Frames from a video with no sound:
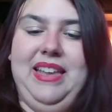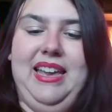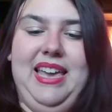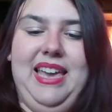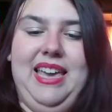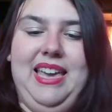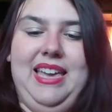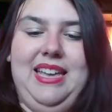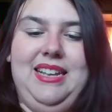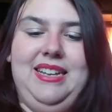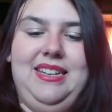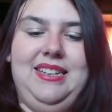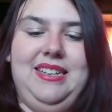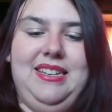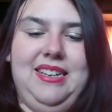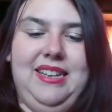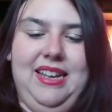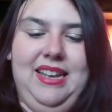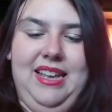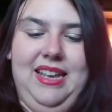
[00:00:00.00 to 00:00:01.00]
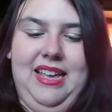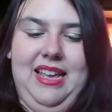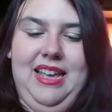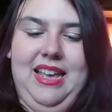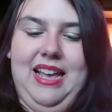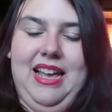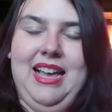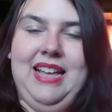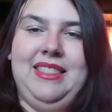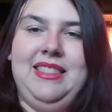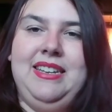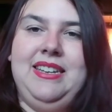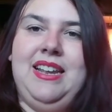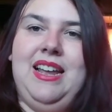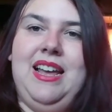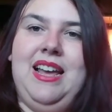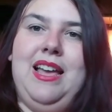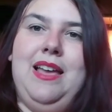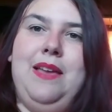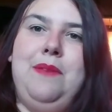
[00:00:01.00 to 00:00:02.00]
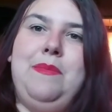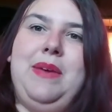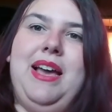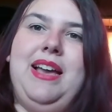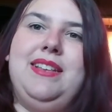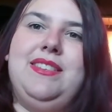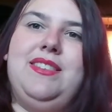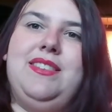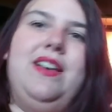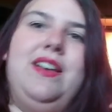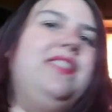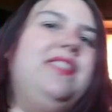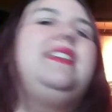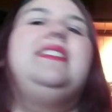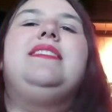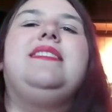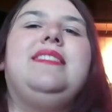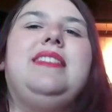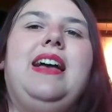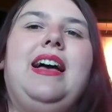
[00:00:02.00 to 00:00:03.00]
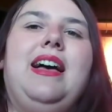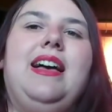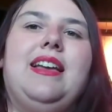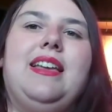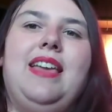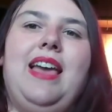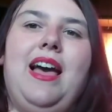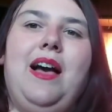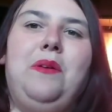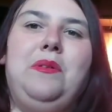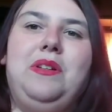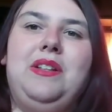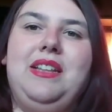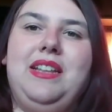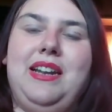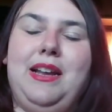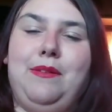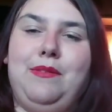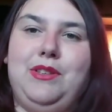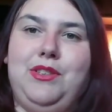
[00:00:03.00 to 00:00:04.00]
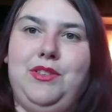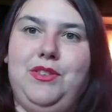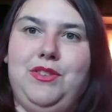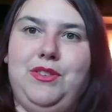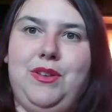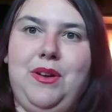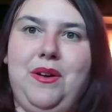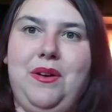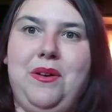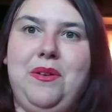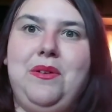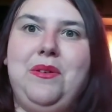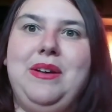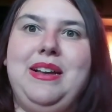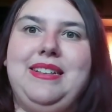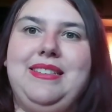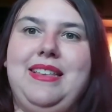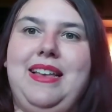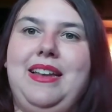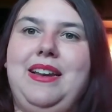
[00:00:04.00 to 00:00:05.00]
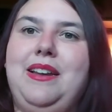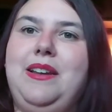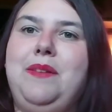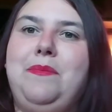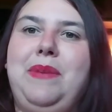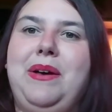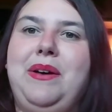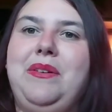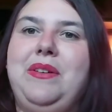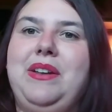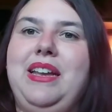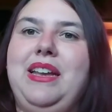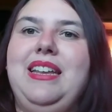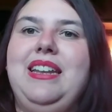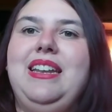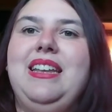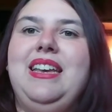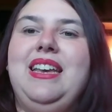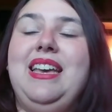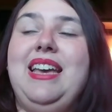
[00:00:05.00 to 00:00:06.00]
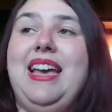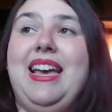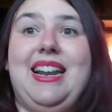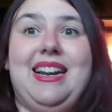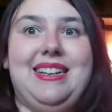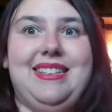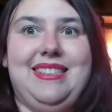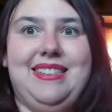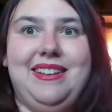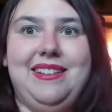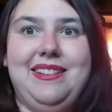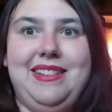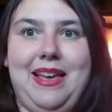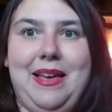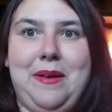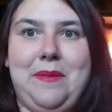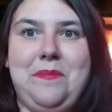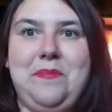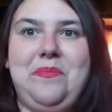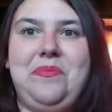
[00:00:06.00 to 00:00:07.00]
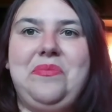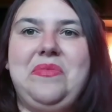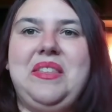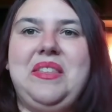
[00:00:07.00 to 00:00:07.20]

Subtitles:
and at the time I saw this cowl and I was so excited about it, and I still am,